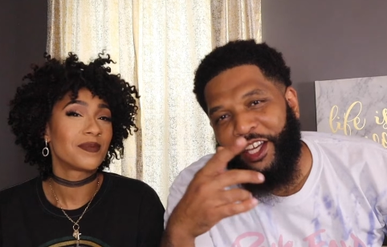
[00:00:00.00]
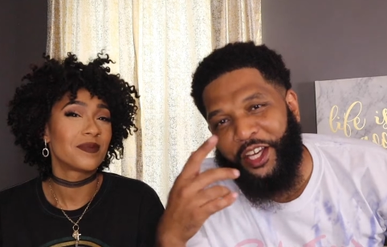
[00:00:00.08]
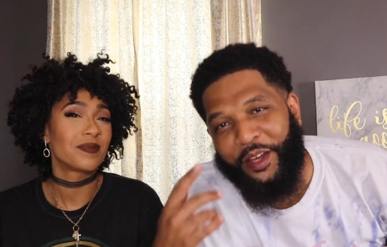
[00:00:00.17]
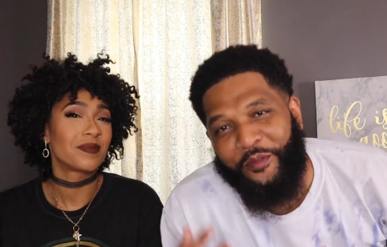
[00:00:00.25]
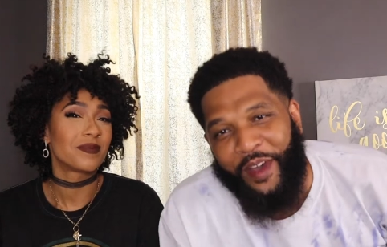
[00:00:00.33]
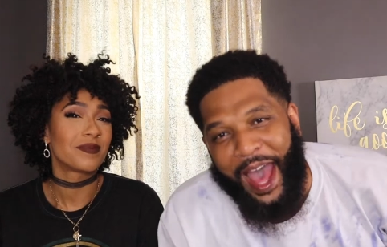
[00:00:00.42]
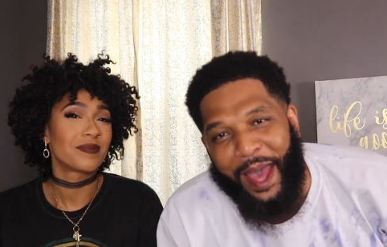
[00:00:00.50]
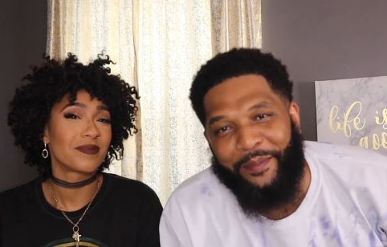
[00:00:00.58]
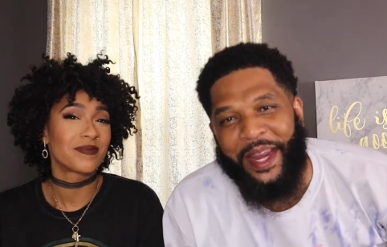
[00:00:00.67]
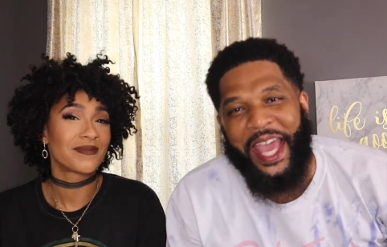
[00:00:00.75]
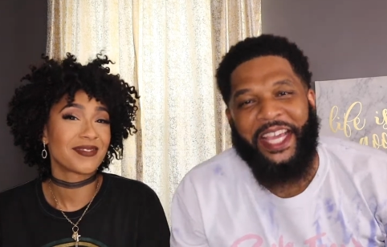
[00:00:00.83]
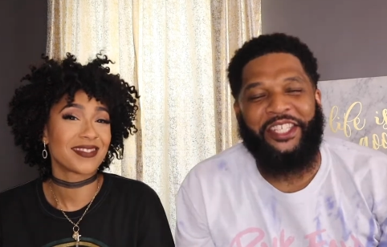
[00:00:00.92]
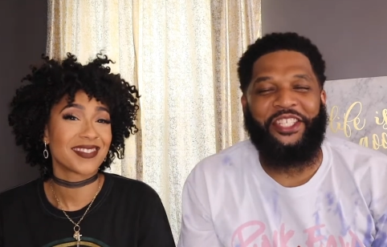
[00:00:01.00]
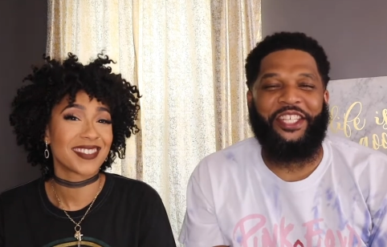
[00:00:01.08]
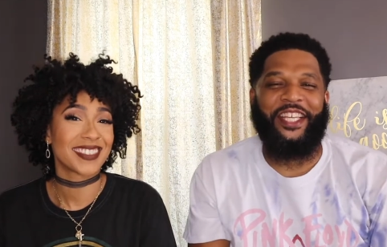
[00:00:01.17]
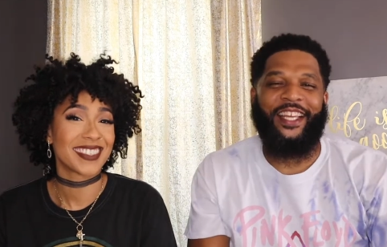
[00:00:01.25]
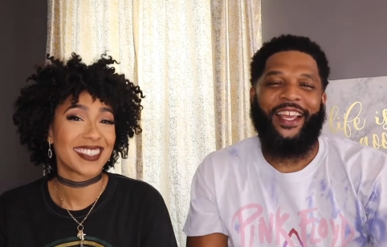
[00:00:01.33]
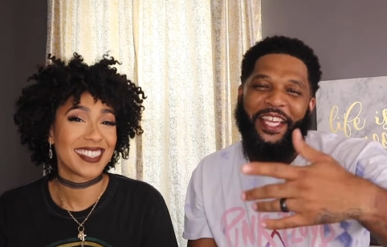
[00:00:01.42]
Speaker 1: Good Vibe
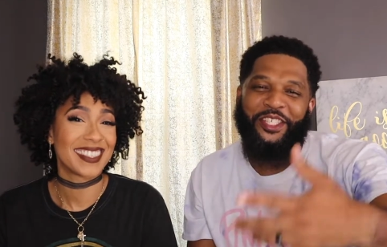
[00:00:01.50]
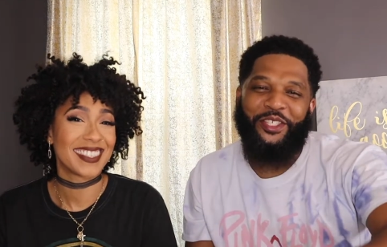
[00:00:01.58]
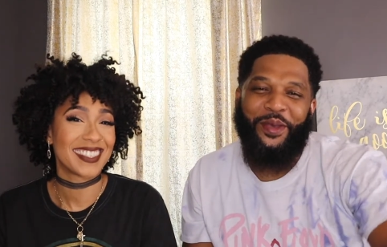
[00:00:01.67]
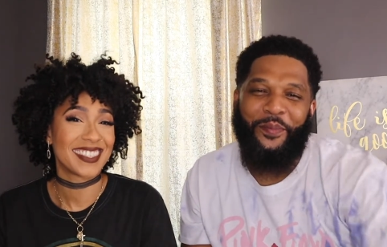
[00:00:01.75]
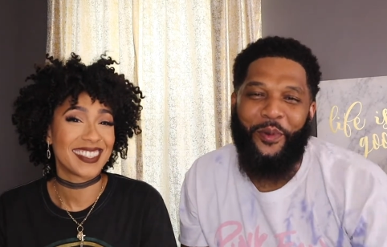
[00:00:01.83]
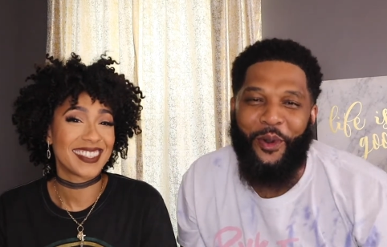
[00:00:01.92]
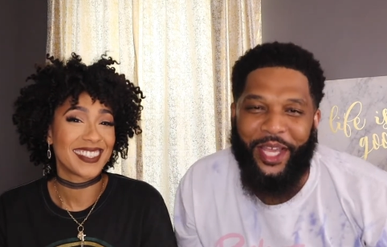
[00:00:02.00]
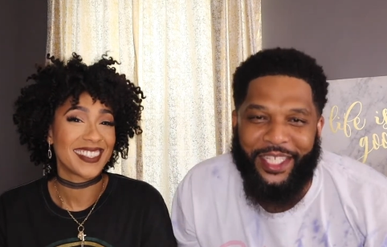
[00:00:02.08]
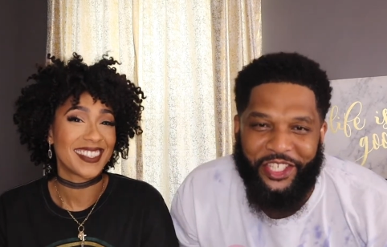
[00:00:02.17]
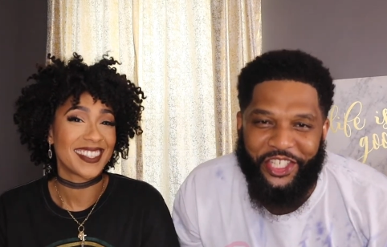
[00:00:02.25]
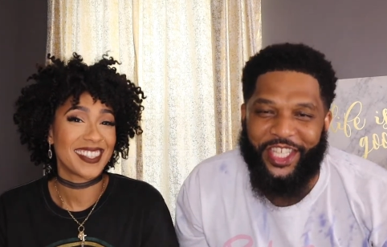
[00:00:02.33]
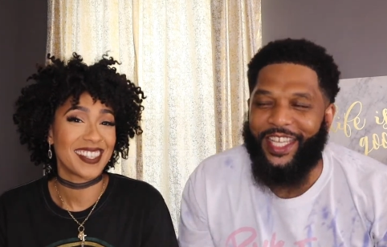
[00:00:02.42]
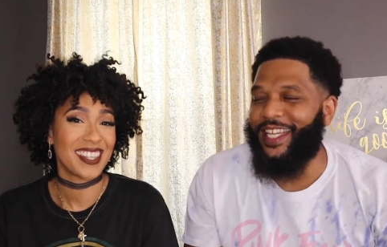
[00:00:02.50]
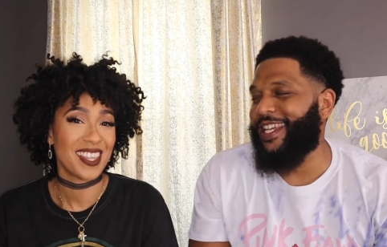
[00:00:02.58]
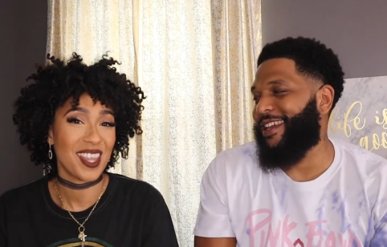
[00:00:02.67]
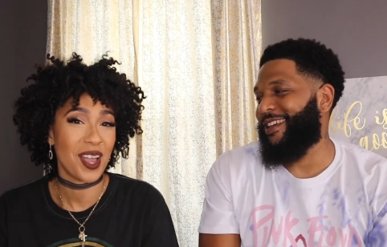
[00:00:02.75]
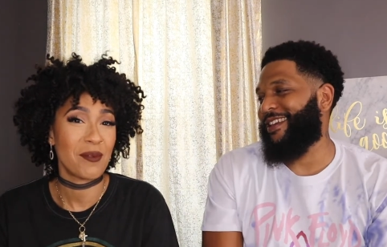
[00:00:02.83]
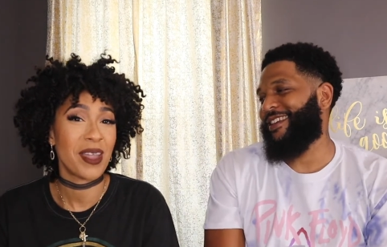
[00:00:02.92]
Nation. It's your boy
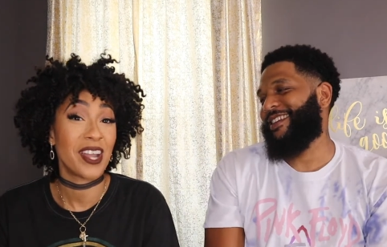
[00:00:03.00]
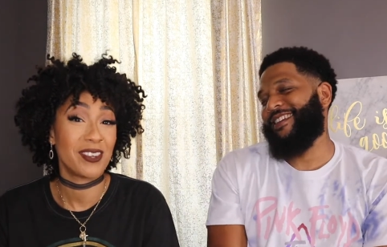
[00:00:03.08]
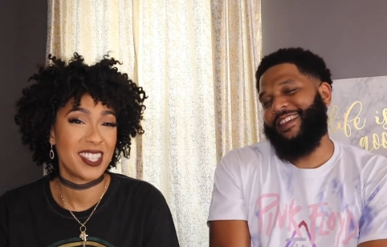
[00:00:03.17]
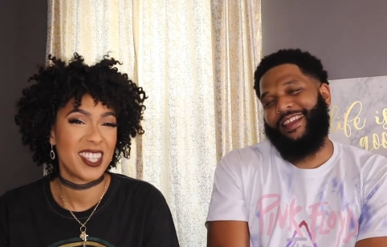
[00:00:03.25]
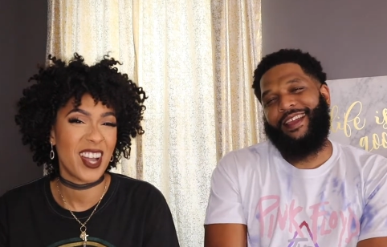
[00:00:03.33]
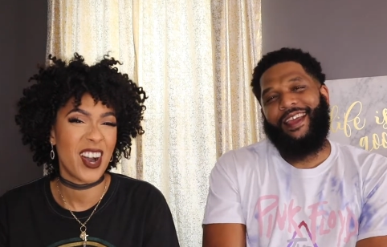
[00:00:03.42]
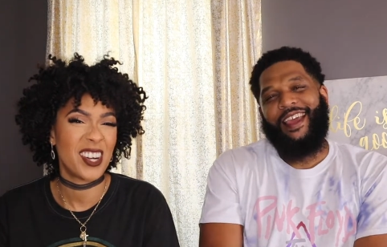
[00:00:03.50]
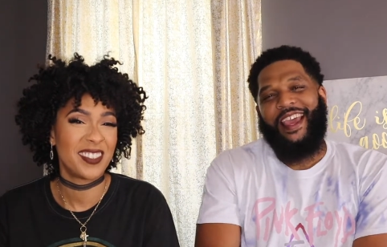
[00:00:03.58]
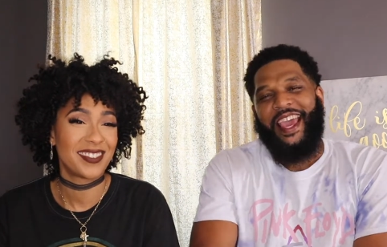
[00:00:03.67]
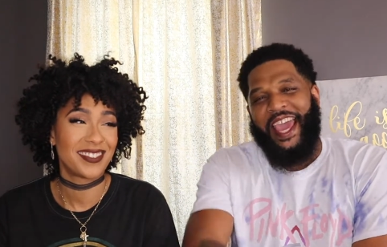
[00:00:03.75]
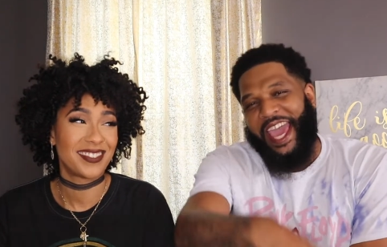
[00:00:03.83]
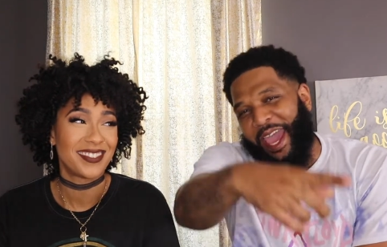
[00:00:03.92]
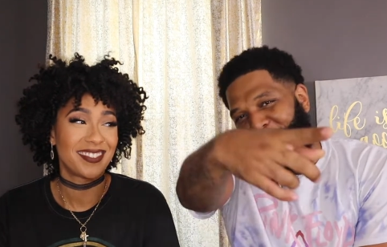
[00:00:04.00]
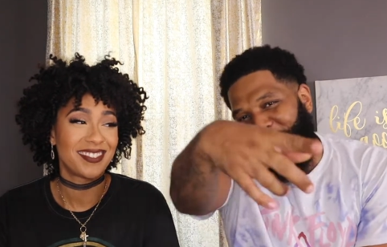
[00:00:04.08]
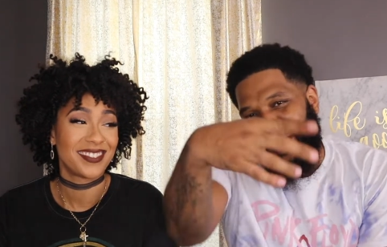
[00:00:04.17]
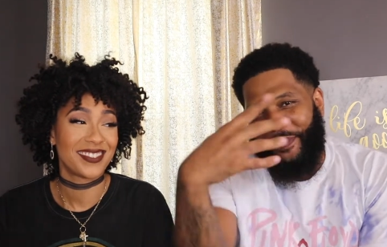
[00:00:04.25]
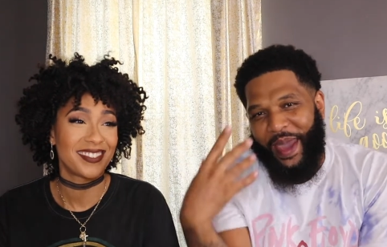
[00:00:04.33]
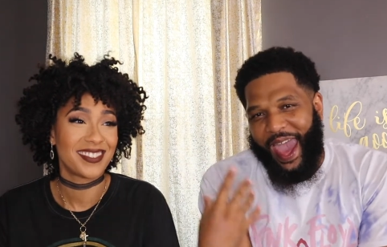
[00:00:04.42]
G.
Speaker 2: I'm Aries, y'all.
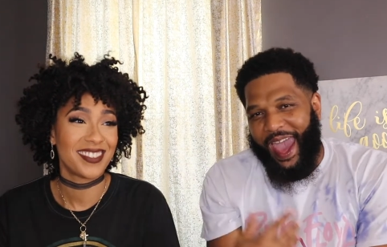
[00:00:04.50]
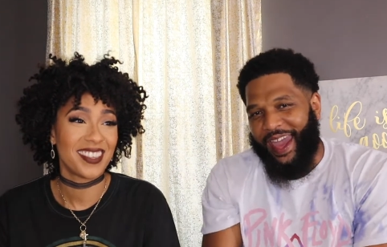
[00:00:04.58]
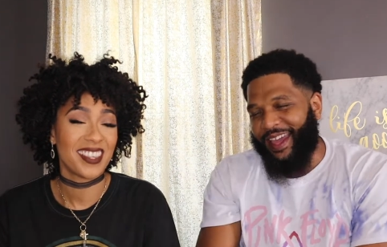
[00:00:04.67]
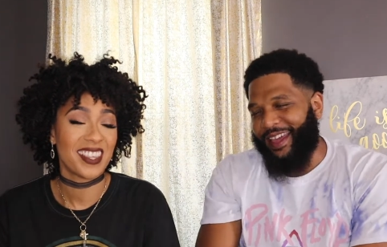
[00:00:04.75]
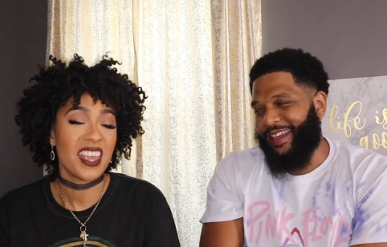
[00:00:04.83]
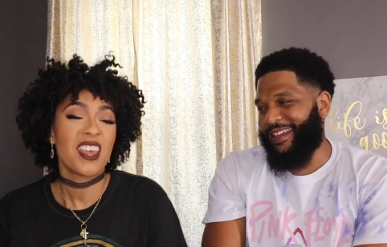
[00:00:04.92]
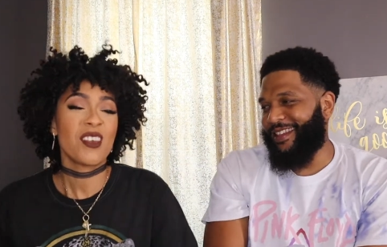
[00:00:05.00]
Speaker 1: And we back.